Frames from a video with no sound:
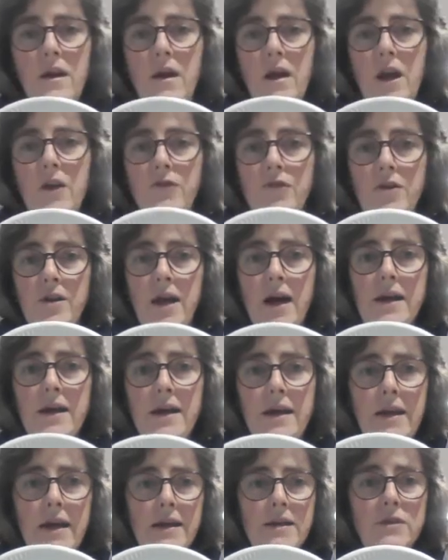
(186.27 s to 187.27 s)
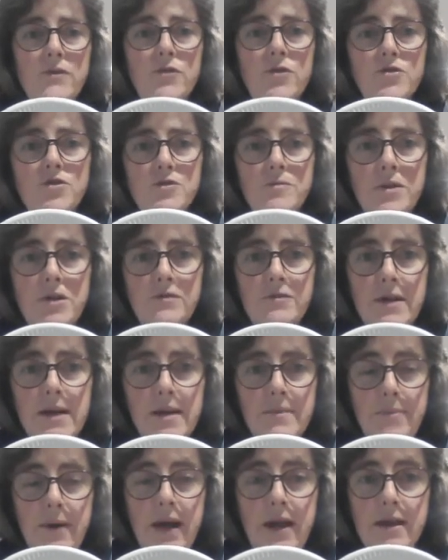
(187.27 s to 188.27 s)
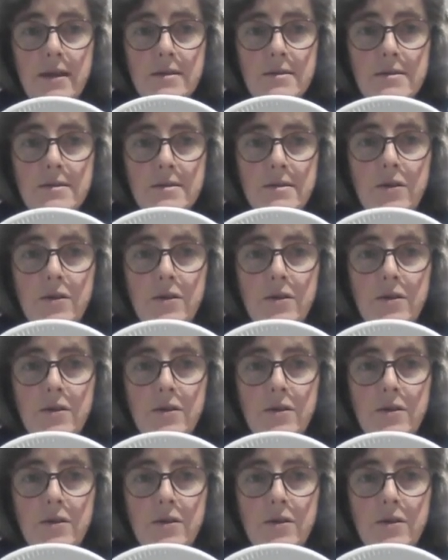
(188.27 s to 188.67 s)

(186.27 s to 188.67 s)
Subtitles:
If you're lucky and you've got some acrylic paint,